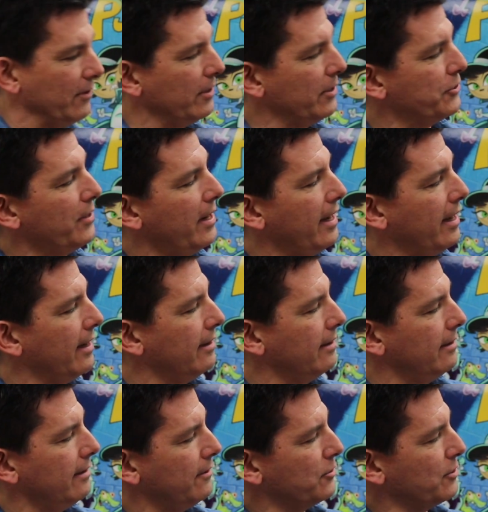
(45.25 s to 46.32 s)
you look at your hand,
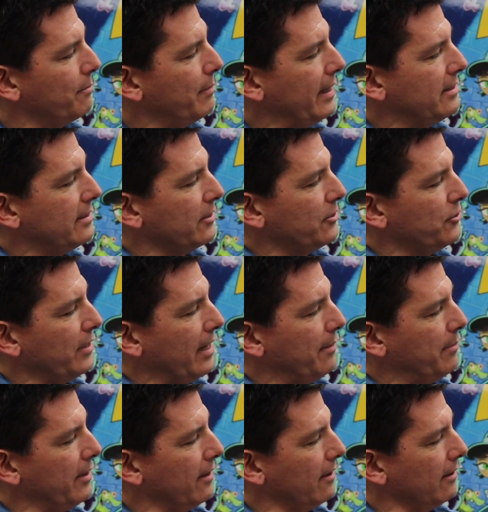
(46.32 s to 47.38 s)
there's a basic
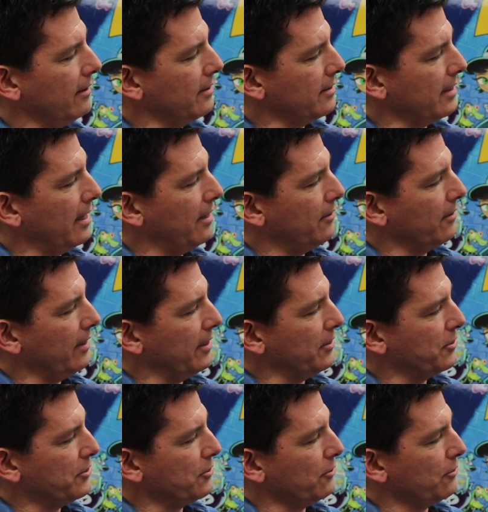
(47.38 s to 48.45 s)
shape here. It's either a
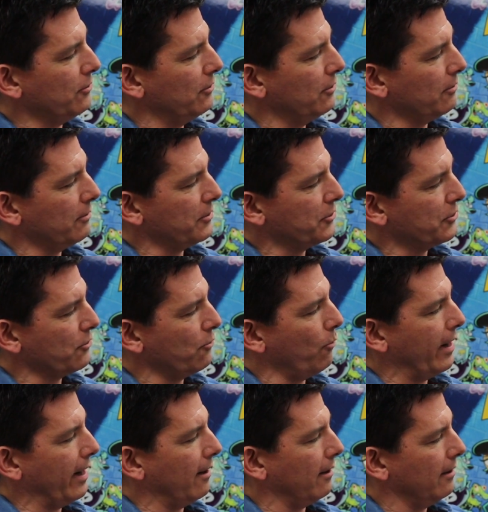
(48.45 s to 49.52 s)
circle or a
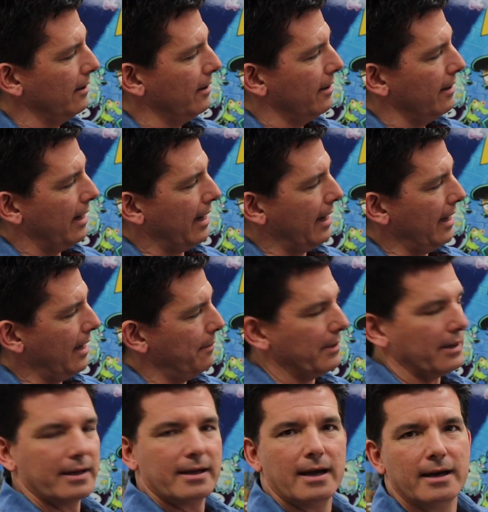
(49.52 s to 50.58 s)
square. I'm
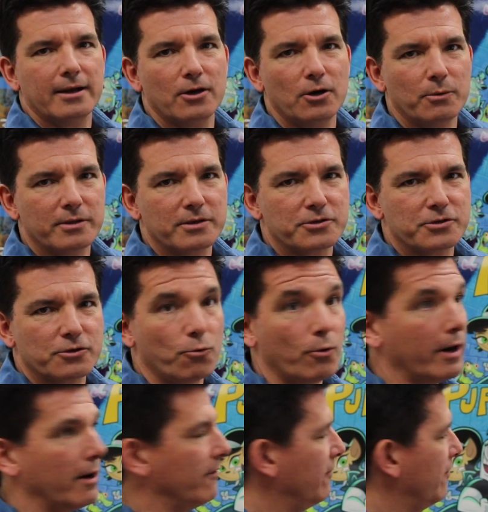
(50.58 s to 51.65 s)
going to kind of go with a
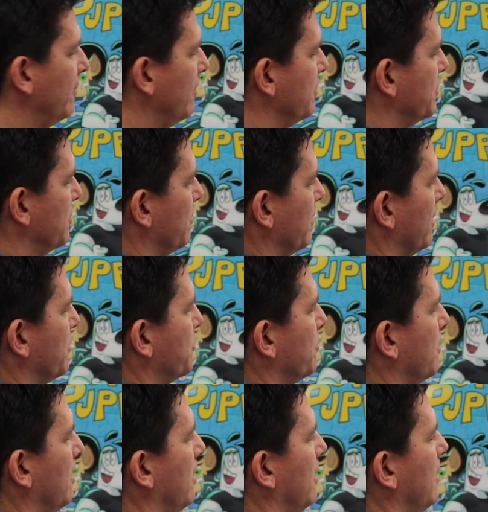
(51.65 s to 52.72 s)
square first. So we're going to
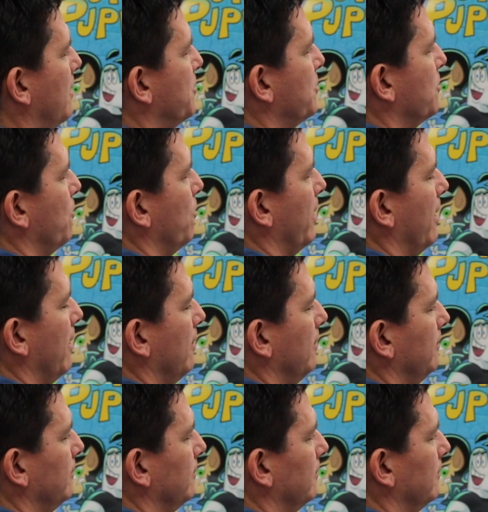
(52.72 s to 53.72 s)
draw a square.